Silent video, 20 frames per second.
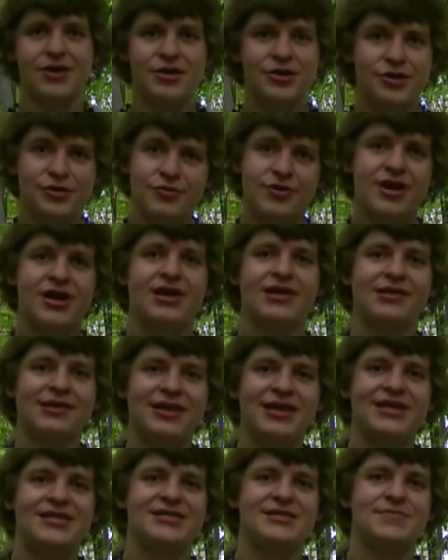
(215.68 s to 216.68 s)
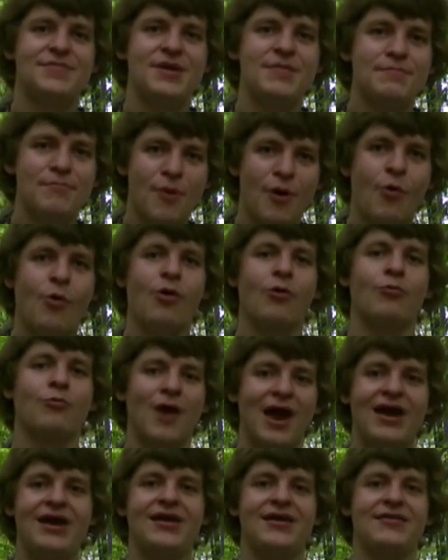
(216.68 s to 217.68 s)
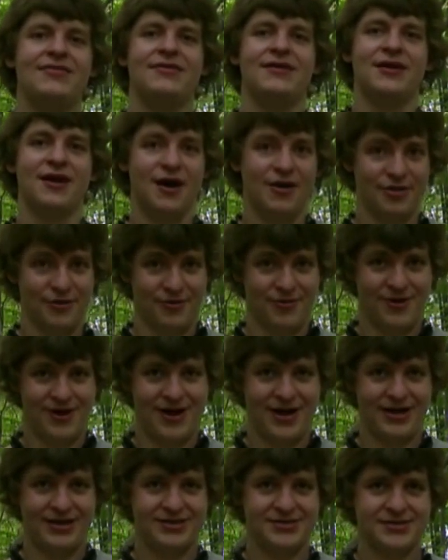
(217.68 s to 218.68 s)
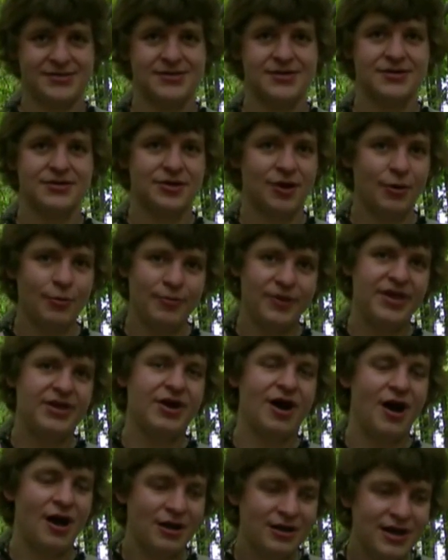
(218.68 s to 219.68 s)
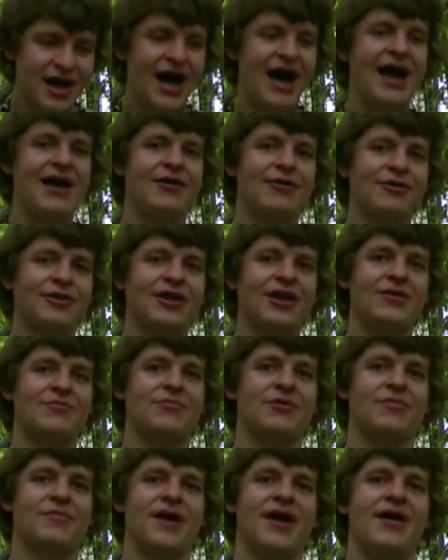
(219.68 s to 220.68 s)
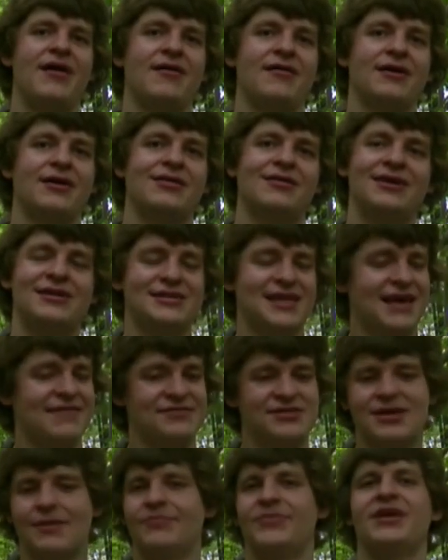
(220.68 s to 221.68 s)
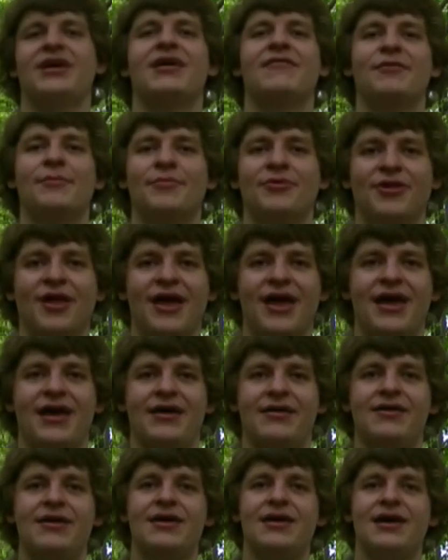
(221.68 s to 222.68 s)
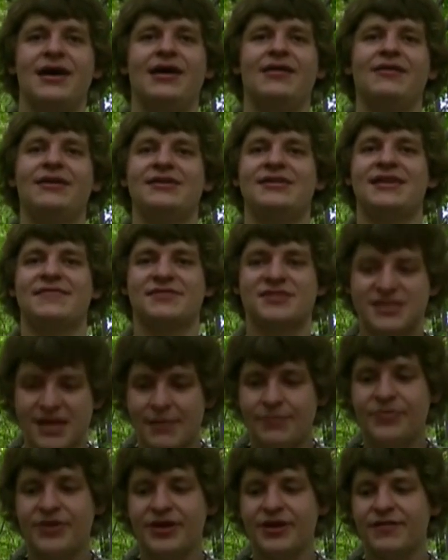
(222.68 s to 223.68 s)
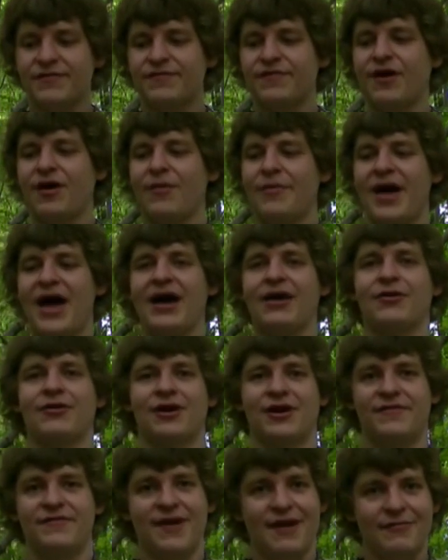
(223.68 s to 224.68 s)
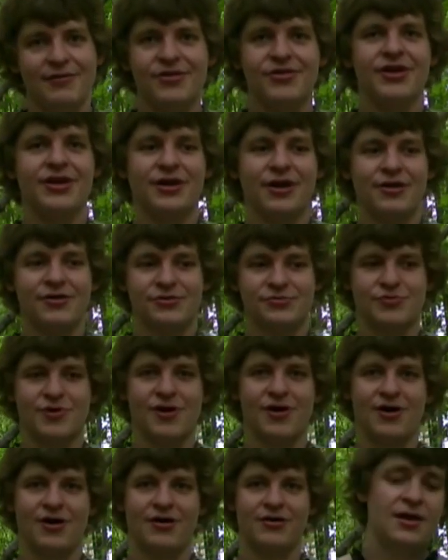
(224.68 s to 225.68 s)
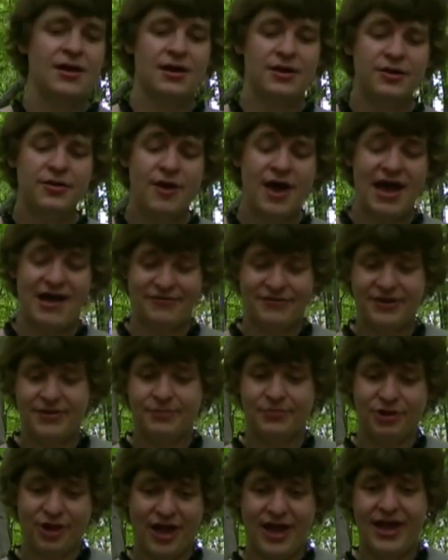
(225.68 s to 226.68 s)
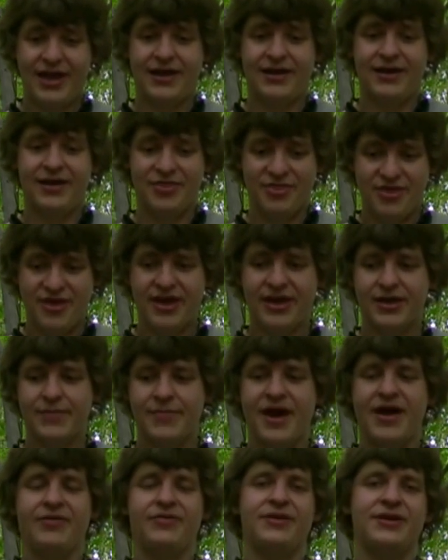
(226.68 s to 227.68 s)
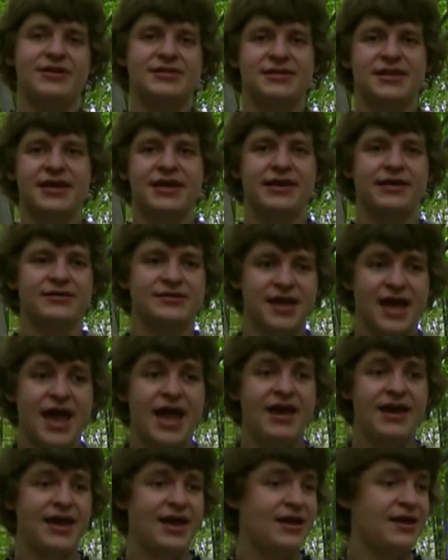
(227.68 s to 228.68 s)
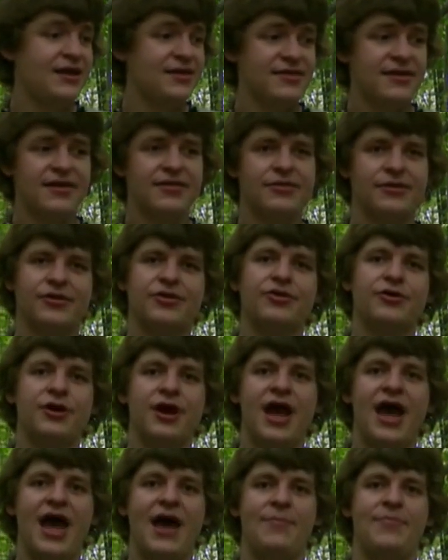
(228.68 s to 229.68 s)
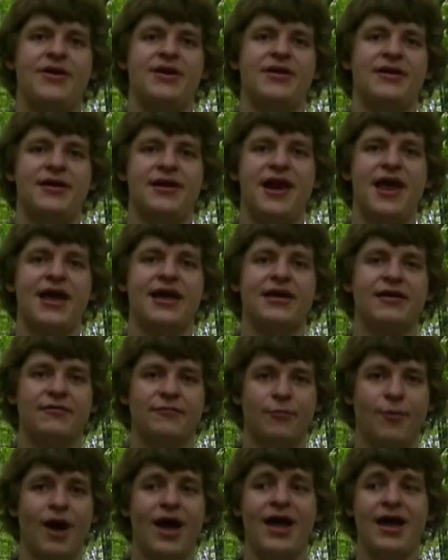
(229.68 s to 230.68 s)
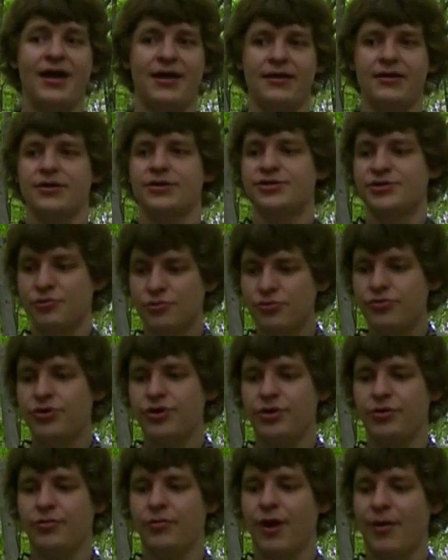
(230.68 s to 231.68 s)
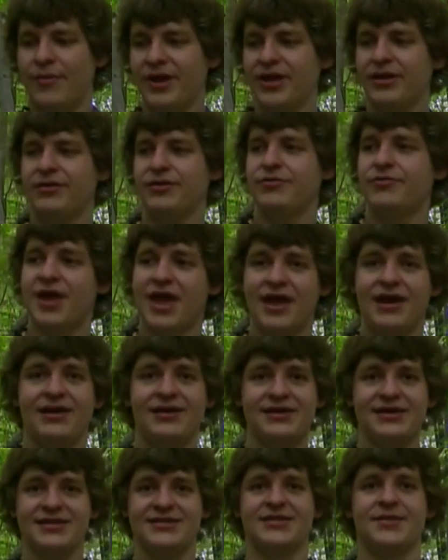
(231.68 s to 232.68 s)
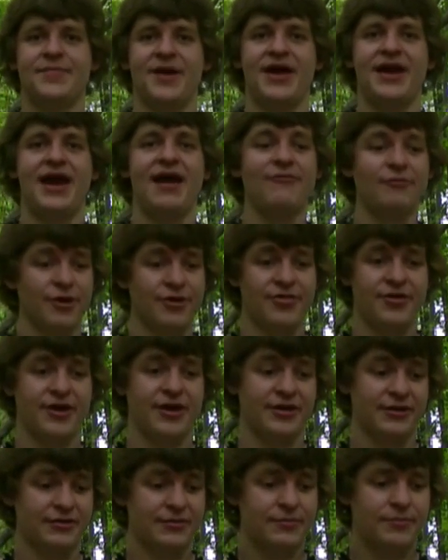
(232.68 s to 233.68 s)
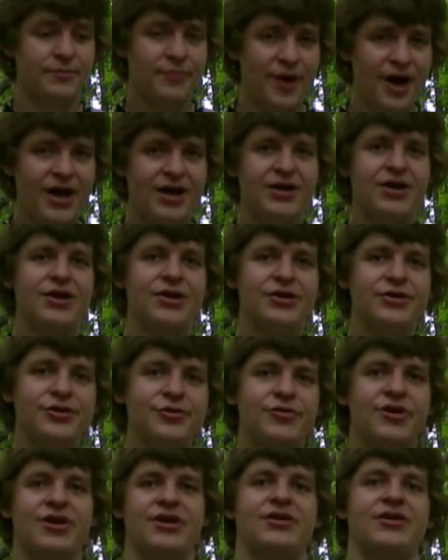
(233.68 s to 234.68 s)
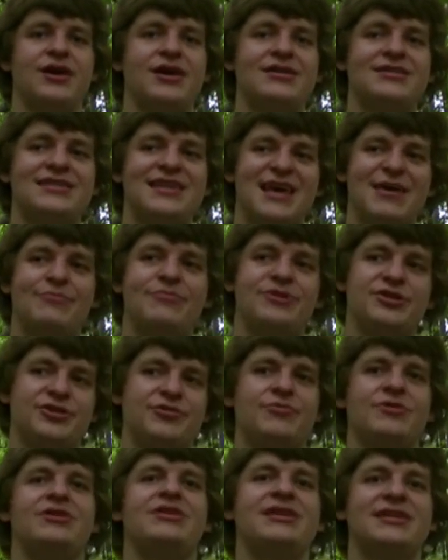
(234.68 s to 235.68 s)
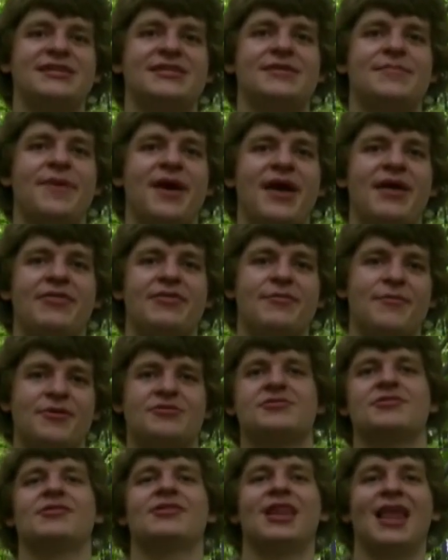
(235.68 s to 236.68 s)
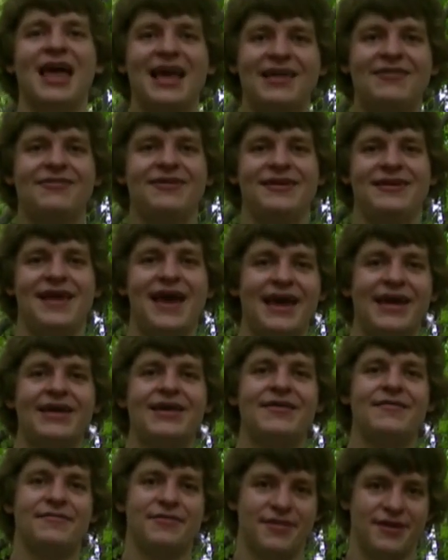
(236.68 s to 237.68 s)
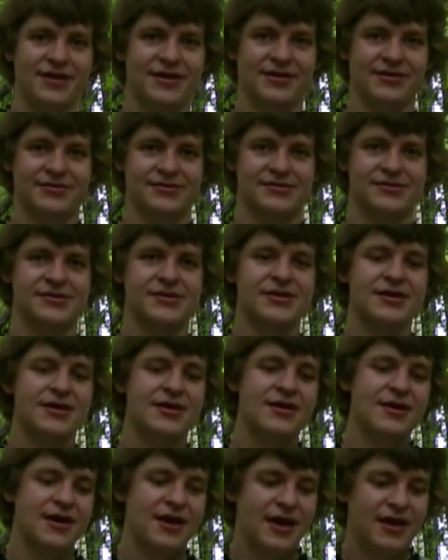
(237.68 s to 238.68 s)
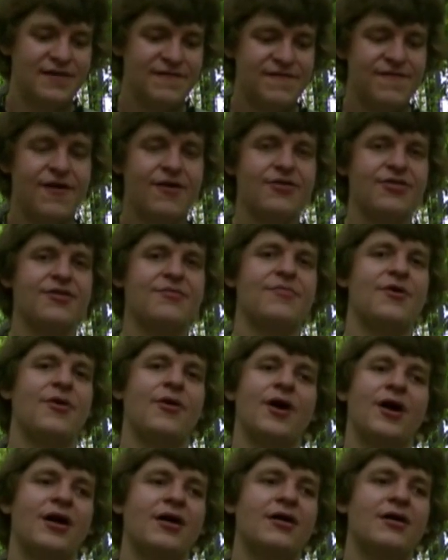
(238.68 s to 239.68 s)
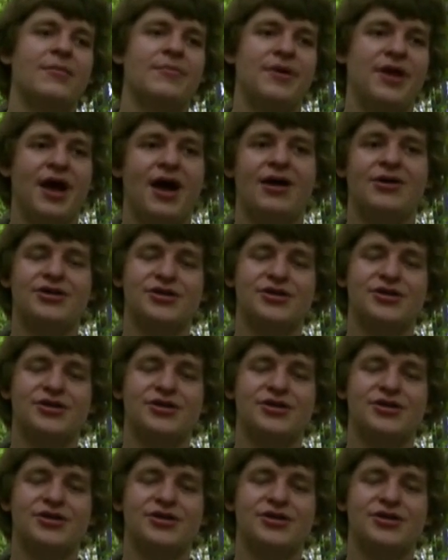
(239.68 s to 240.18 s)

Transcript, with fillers: you can at least be more ready than otherwise. Don't be caught entirely unprepared. At least have something of a plan. At least have something to fall back on if everything goes wrong. You have to plan and think about these things and anything that could happen in a negative way to you. I mean, you can't anticipate everything, but you can attempt to anticipate the most likely negative things. And furthermore, beyond